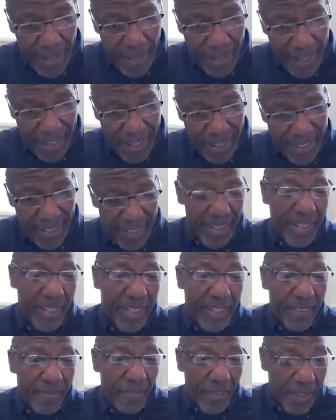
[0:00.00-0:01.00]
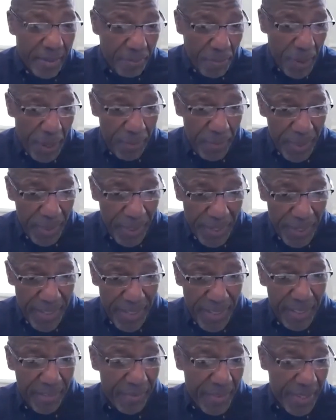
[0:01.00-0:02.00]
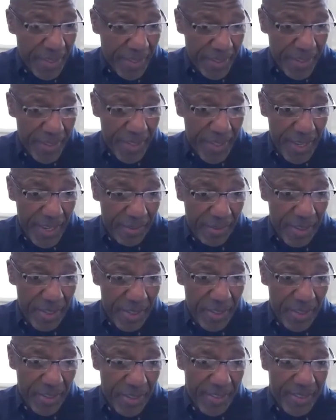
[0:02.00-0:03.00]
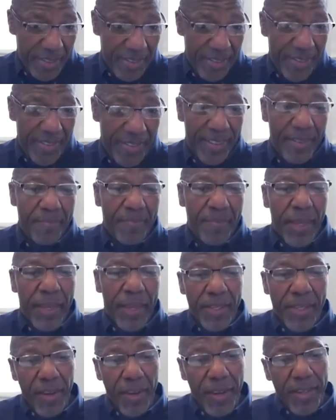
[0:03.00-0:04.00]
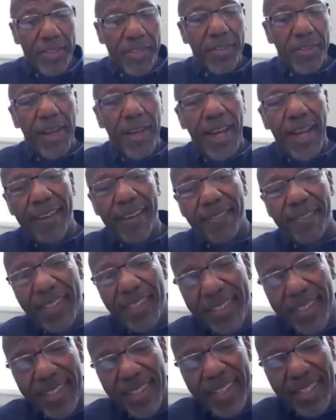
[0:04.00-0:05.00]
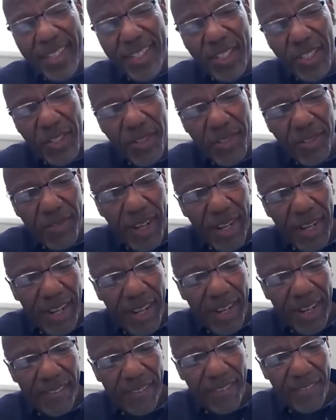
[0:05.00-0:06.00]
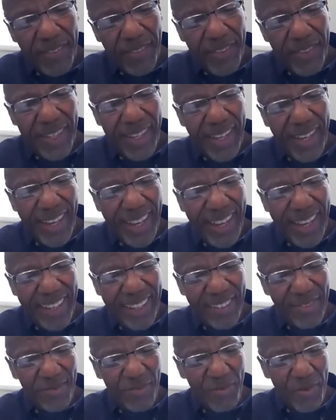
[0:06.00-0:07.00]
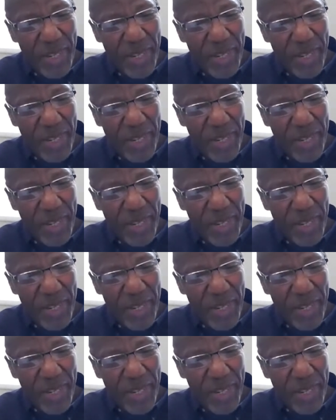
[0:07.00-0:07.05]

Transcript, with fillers: uh, a significant population of English language learners you also have this issue of uh,